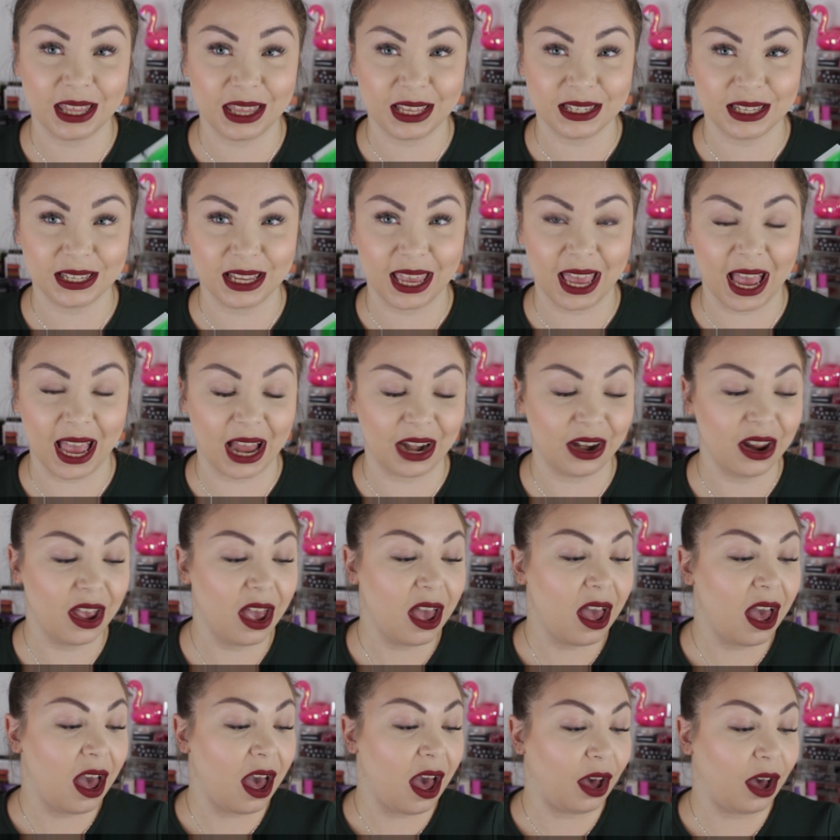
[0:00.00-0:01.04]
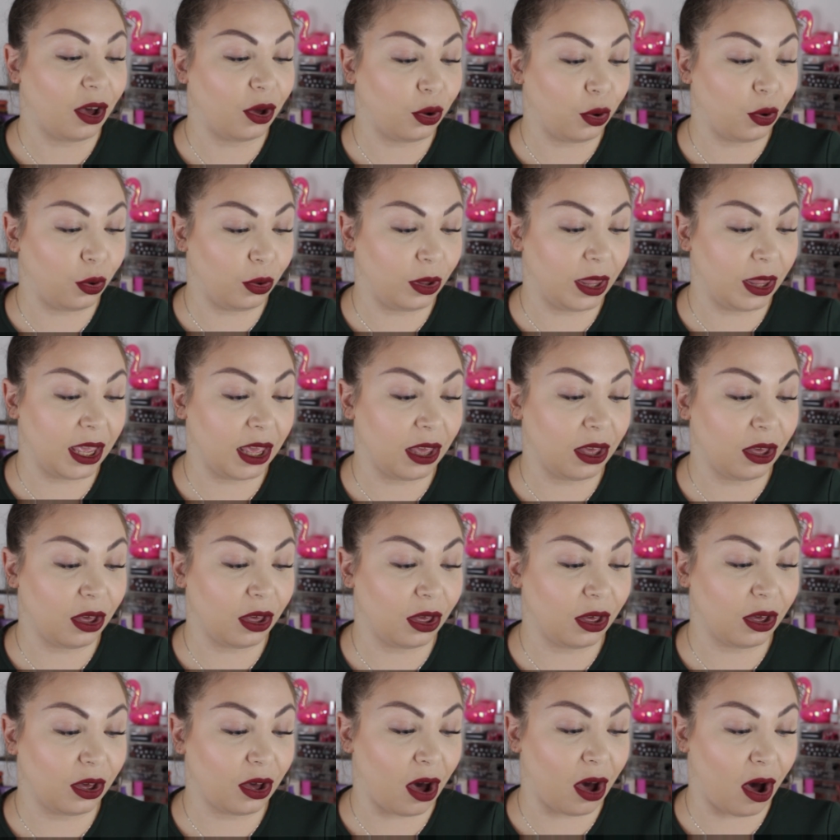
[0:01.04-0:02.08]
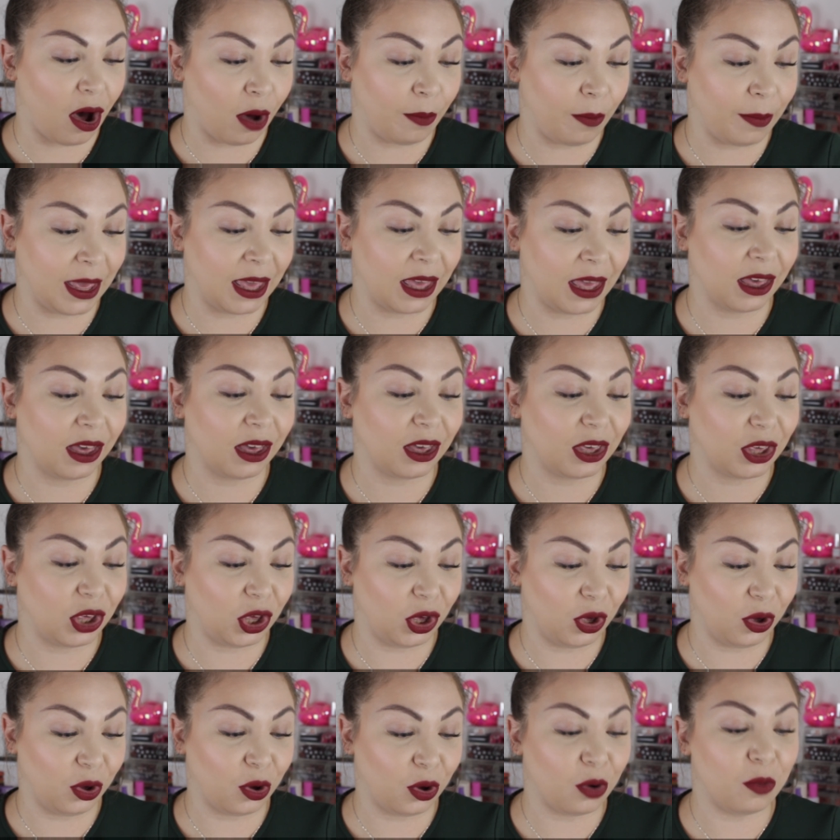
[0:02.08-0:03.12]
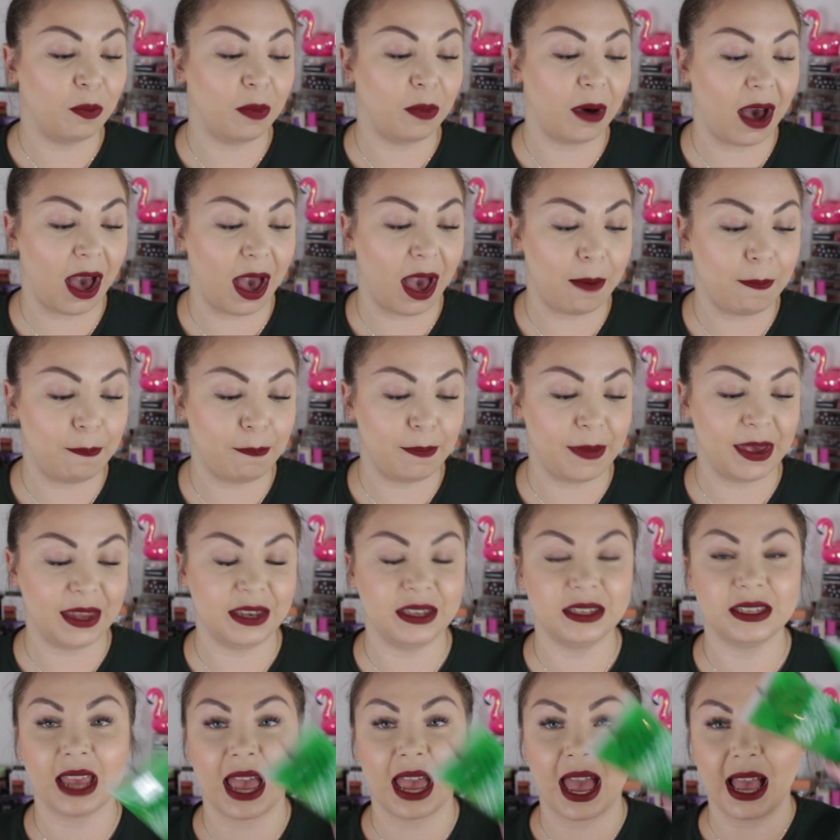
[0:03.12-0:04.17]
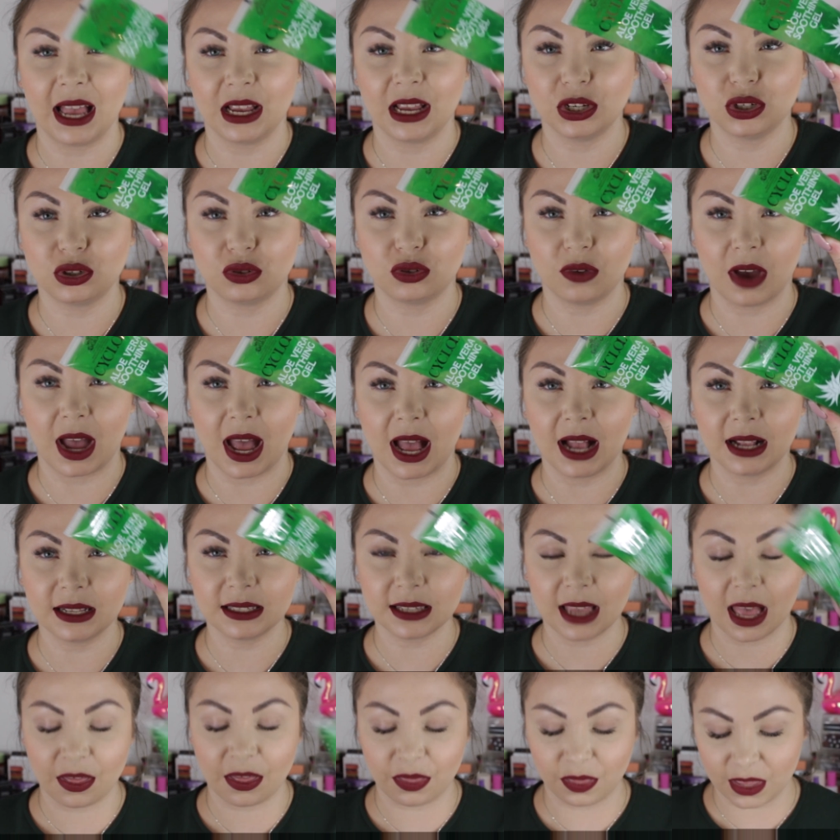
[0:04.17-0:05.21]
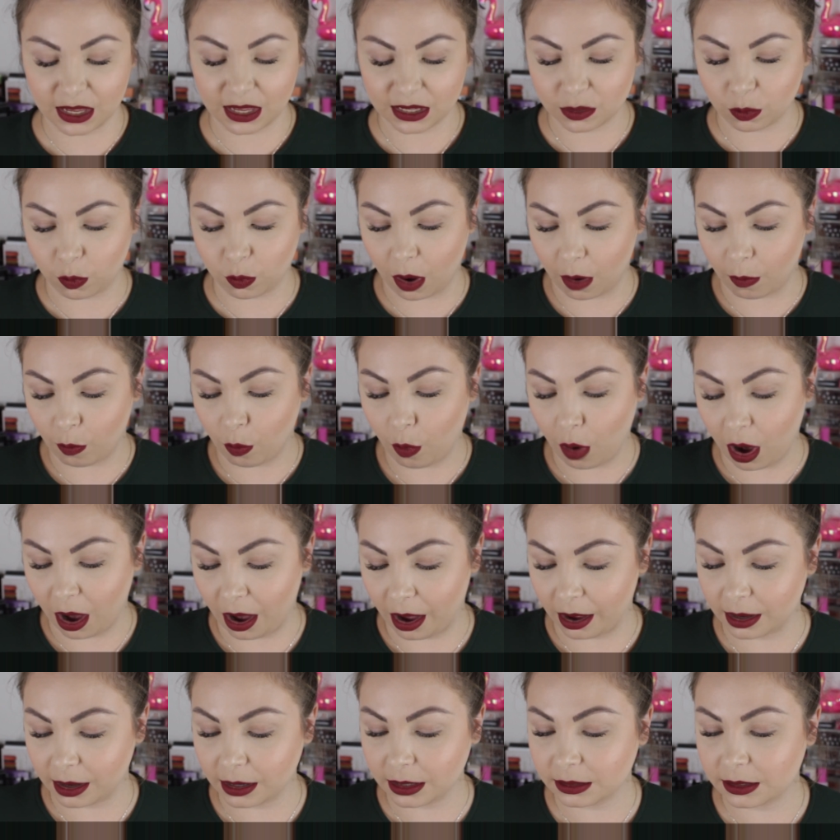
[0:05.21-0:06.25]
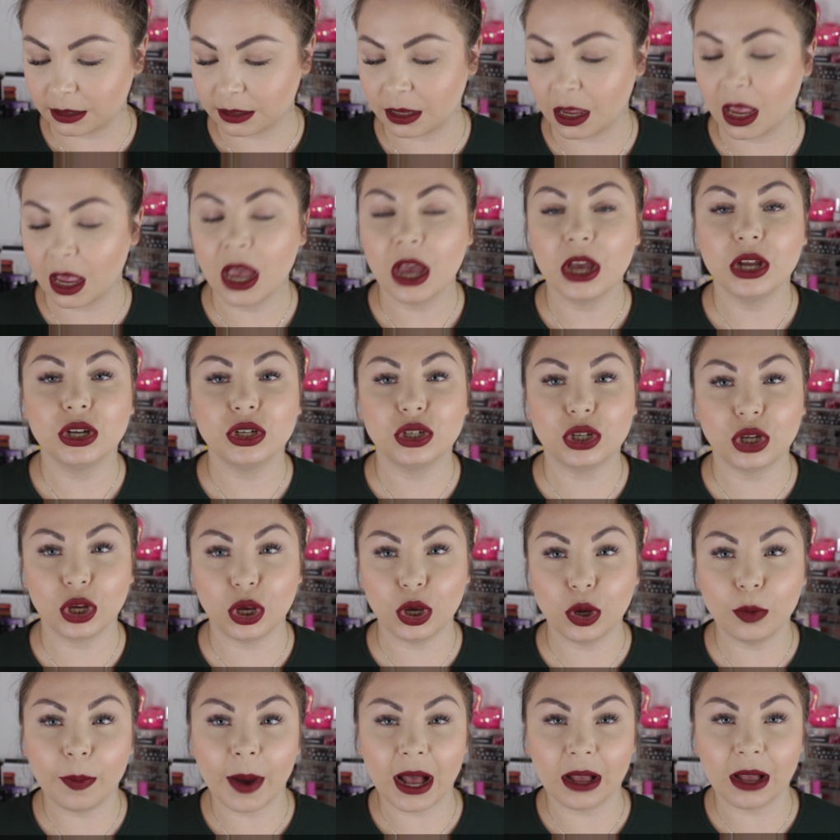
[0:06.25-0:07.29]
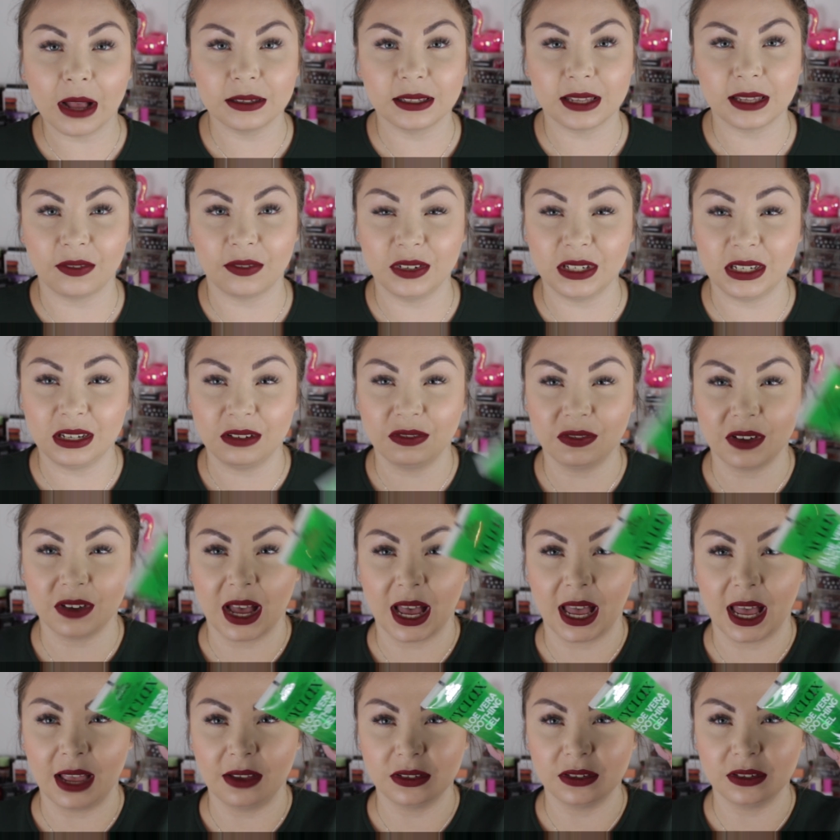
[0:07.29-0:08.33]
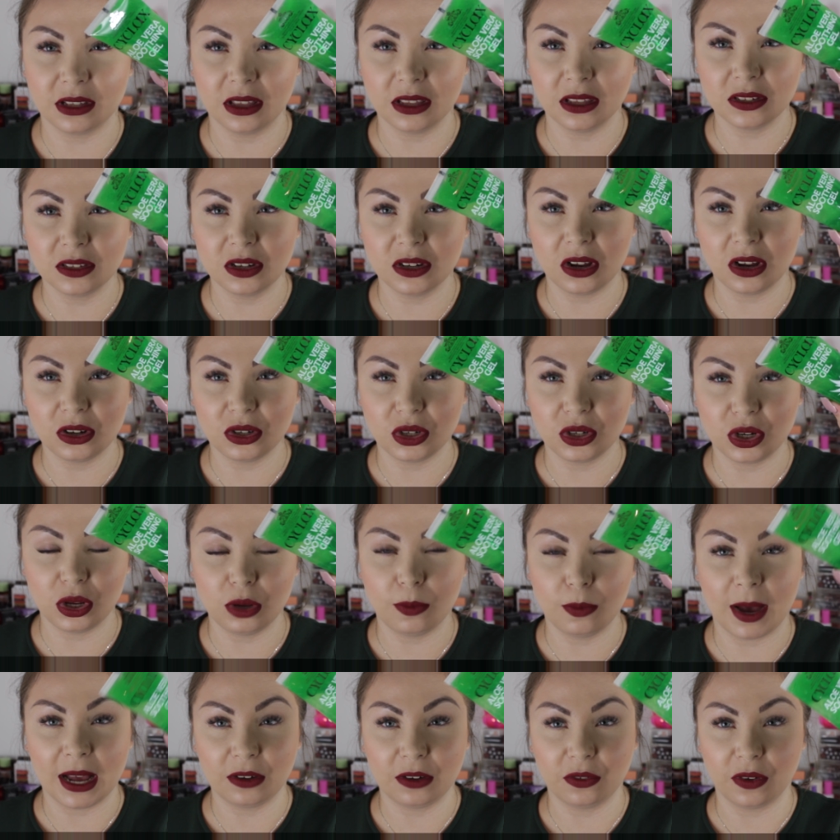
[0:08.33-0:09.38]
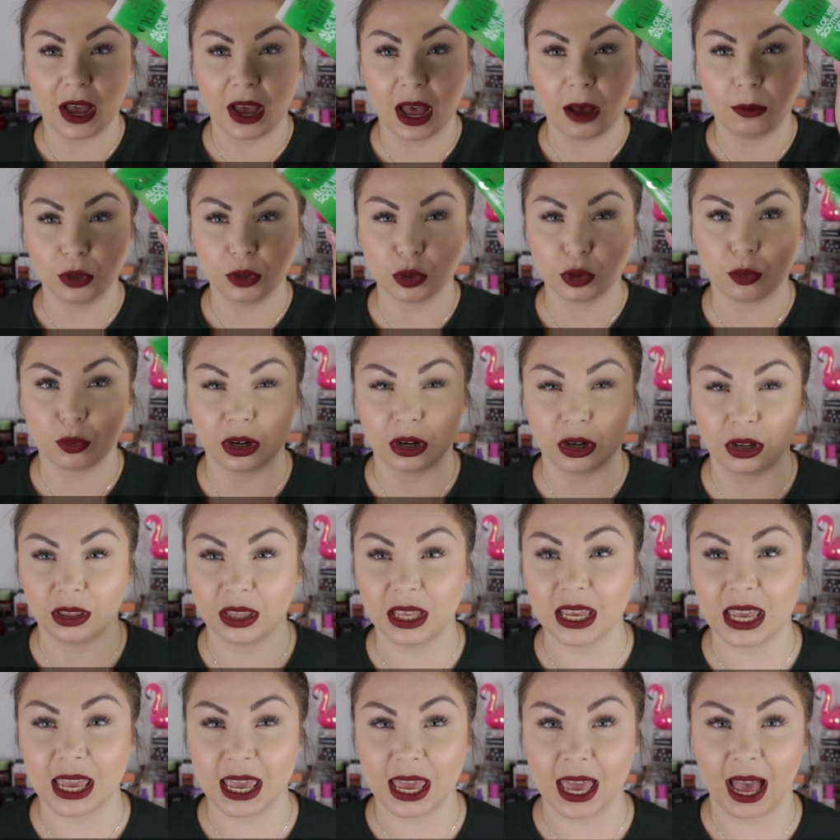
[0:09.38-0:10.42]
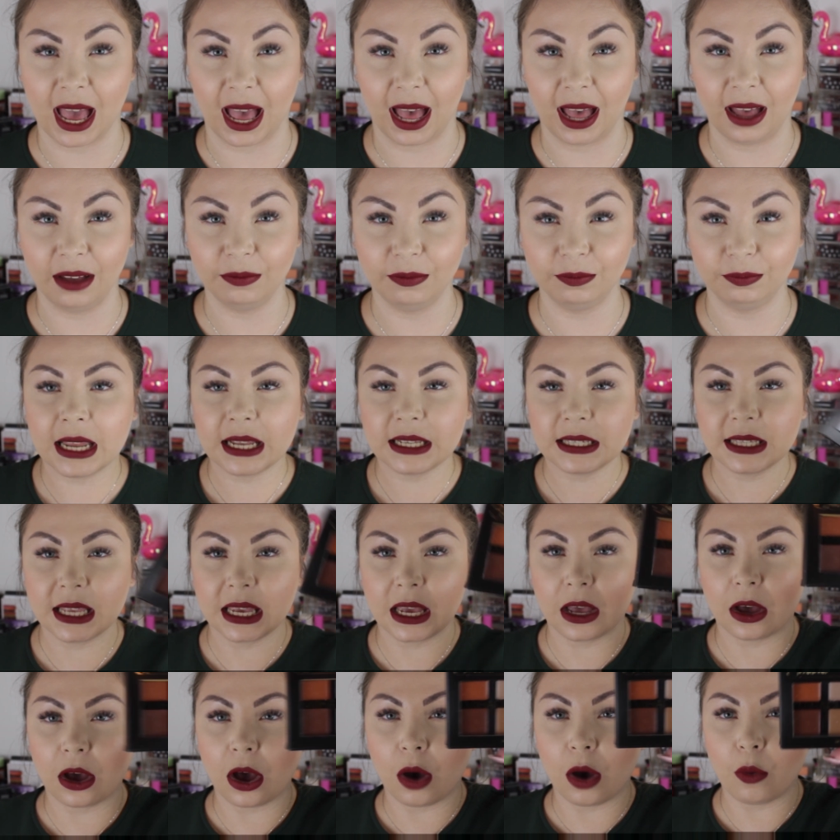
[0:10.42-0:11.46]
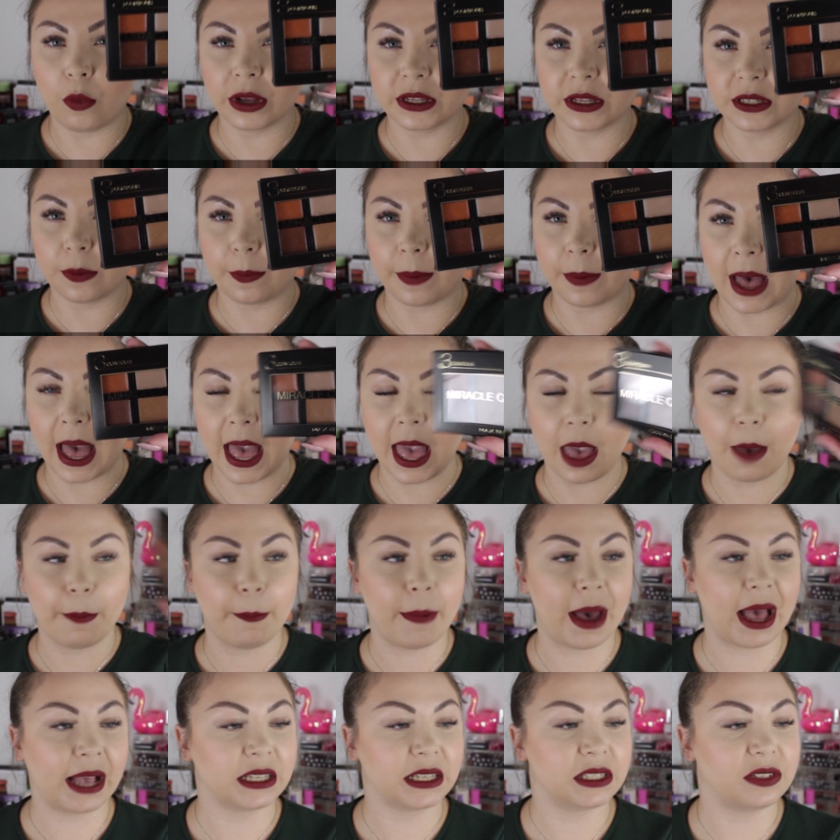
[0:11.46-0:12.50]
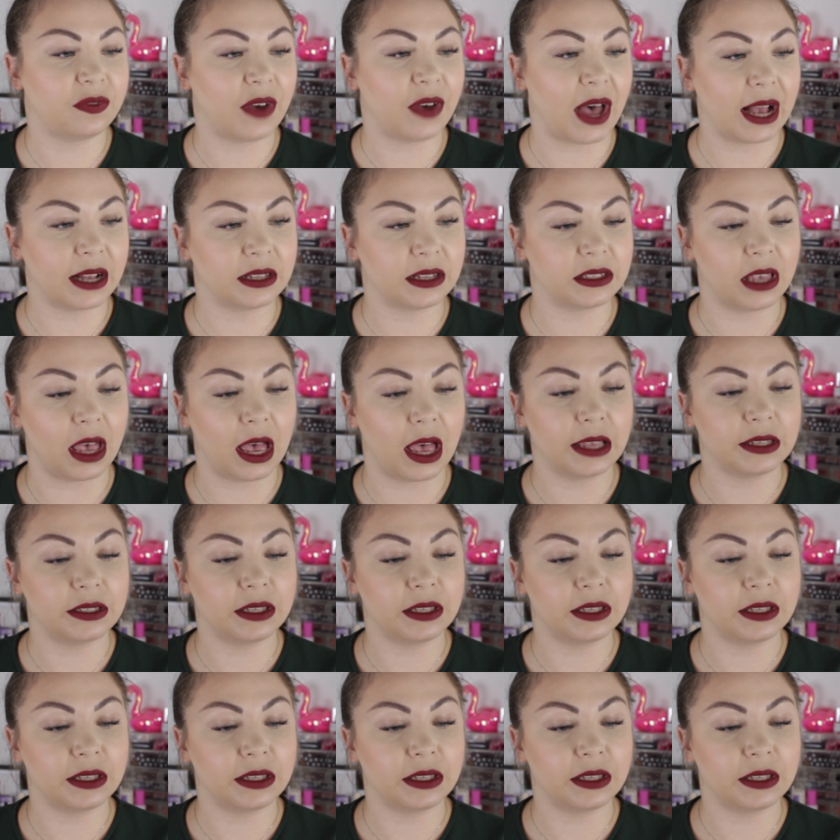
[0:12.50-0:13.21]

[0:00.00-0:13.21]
It's cooling, calming cucumber and mint extract, and this one was £2.75, so that's not too bad for how much product that you get. Next thing I got was by Max Factor.